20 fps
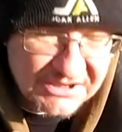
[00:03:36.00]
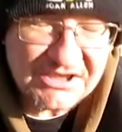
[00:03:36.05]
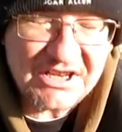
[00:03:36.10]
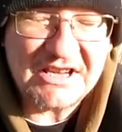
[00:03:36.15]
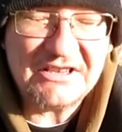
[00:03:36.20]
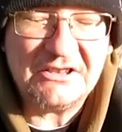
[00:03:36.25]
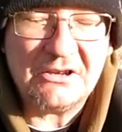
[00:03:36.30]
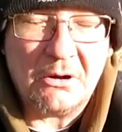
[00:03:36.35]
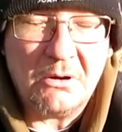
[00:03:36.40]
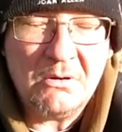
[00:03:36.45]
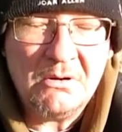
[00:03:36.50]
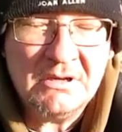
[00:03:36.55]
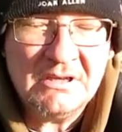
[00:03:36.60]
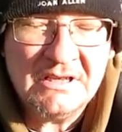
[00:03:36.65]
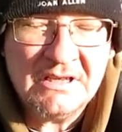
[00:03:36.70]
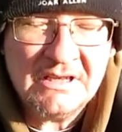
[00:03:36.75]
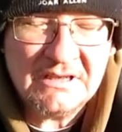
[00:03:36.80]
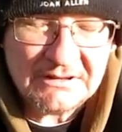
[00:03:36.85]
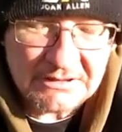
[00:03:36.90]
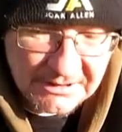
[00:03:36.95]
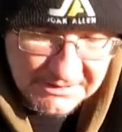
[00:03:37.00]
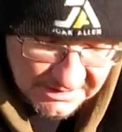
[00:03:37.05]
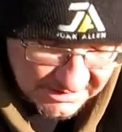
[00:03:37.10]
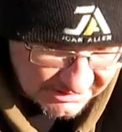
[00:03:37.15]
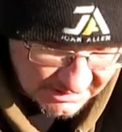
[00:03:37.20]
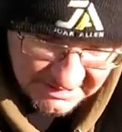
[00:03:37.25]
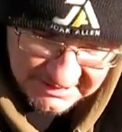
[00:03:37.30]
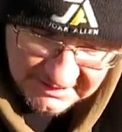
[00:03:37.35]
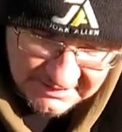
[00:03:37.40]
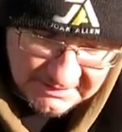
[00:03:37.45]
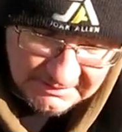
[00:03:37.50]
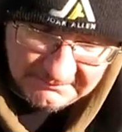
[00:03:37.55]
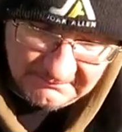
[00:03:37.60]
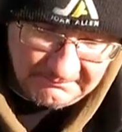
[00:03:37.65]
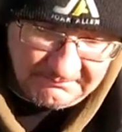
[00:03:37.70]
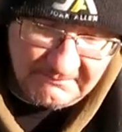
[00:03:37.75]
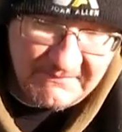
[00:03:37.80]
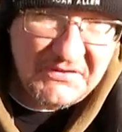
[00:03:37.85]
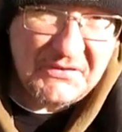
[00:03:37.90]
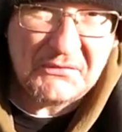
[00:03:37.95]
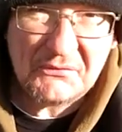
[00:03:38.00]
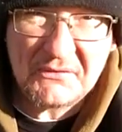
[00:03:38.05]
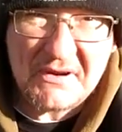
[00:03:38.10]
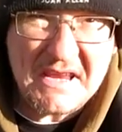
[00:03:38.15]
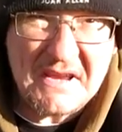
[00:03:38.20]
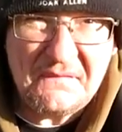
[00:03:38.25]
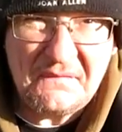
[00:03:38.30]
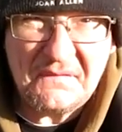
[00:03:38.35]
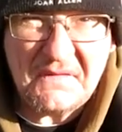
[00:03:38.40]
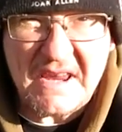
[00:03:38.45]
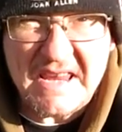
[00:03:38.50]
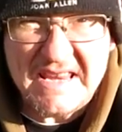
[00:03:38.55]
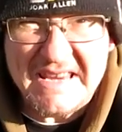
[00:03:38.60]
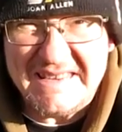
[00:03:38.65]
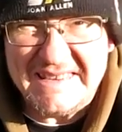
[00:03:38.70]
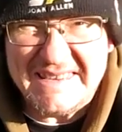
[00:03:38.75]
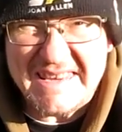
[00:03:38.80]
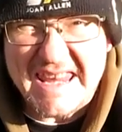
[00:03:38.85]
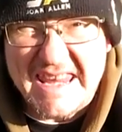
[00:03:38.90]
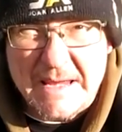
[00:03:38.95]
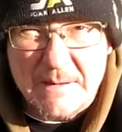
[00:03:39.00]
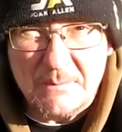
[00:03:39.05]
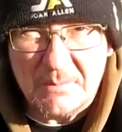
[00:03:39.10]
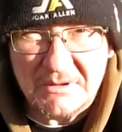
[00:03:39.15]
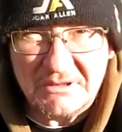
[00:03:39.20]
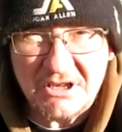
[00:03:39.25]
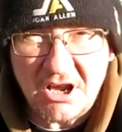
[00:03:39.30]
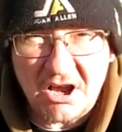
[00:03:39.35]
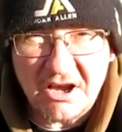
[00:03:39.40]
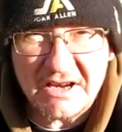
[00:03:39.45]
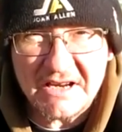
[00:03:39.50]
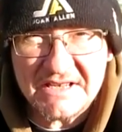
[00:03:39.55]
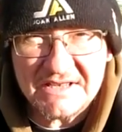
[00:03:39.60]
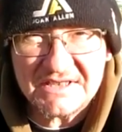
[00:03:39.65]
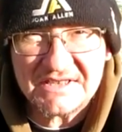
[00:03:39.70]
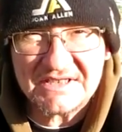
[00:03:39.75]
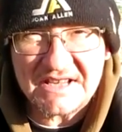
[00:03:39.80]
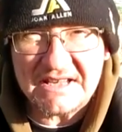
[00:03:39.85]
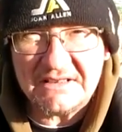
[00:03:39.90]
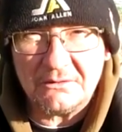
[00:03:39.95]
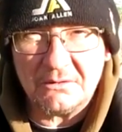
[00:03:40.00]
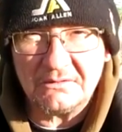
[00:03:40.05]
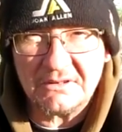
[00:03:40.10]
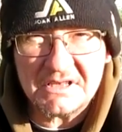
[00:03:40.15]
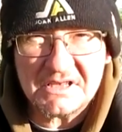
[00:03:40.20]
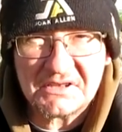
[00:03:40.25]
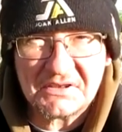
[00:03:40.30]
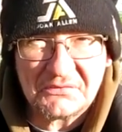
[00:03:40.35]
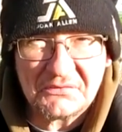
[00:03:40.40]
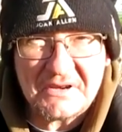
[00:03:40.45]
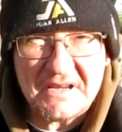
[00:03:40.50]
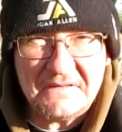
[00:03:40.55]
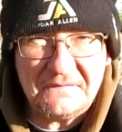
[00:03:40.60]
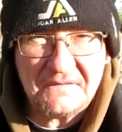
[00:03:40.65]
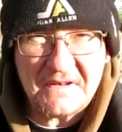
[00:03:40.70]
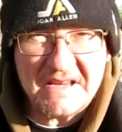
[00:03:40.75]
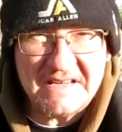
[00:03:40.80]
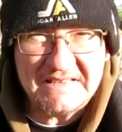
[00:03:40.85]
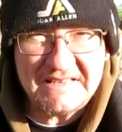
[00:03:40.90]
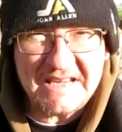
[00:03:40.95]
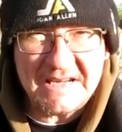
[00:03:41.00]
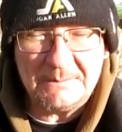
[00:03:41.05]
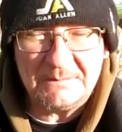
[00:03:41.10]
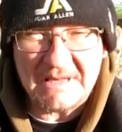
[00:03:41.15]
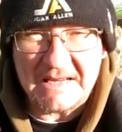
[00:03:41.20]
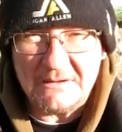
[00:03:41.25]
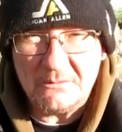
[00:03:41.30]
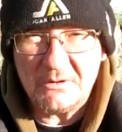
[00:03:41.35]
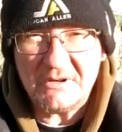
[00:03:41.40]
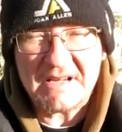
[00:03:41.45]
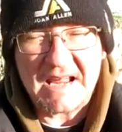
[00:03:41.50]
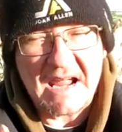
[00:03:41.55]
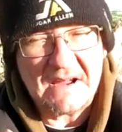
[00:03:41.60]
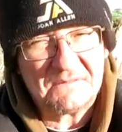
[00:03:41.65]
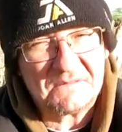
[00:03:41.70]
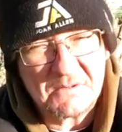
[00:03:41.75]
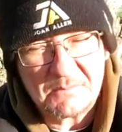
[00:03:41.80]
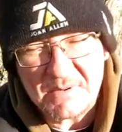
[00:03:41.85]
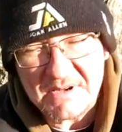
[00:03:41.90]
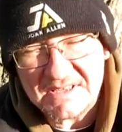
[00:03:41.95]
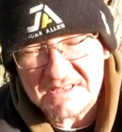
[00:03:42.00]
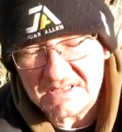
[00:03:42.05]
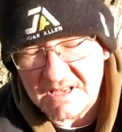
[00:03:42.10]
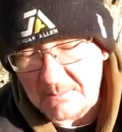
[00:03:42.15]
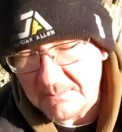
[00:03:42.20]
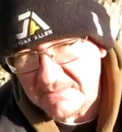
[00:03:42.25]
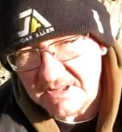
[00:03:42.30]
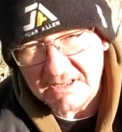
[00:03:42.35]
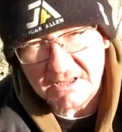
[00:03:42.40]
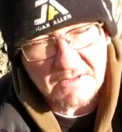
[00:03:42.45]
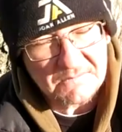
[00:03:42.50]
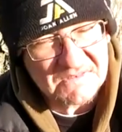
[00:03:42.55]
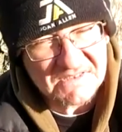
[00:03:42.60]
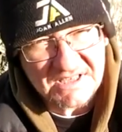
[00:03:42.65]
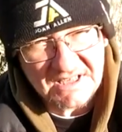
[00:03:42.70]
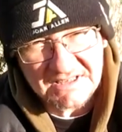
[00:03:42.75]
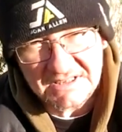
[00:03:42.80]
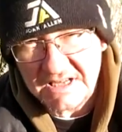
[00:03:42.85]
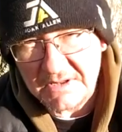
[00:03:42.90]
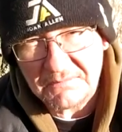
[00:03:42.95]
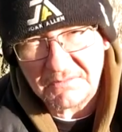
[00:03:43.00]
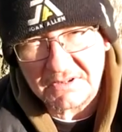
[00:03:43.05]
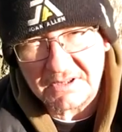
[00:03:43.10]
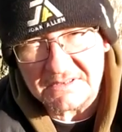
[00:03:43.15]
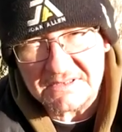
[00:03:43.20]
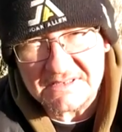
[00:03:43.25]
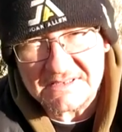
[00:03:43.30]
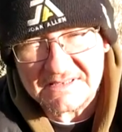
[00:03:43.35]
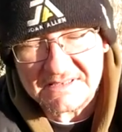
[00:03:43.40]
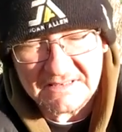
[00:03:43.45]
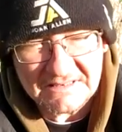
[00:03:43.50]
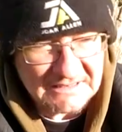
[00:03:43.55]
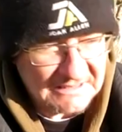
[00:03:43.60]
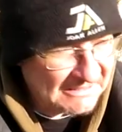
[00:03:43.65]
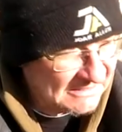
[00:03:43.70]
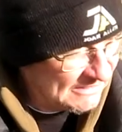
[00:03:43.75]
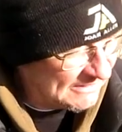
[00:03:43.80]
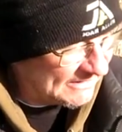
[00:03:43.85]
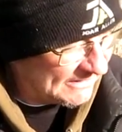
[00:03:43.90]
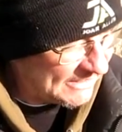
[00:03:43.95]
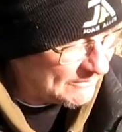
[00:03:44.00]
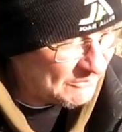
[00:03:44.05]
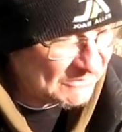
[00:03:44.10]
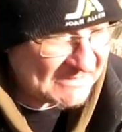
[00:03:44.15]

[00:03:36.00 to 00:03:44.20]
signal that's like 3 feet deep, an iron signal that's 3 feet deep, then it would have to be something of significance. It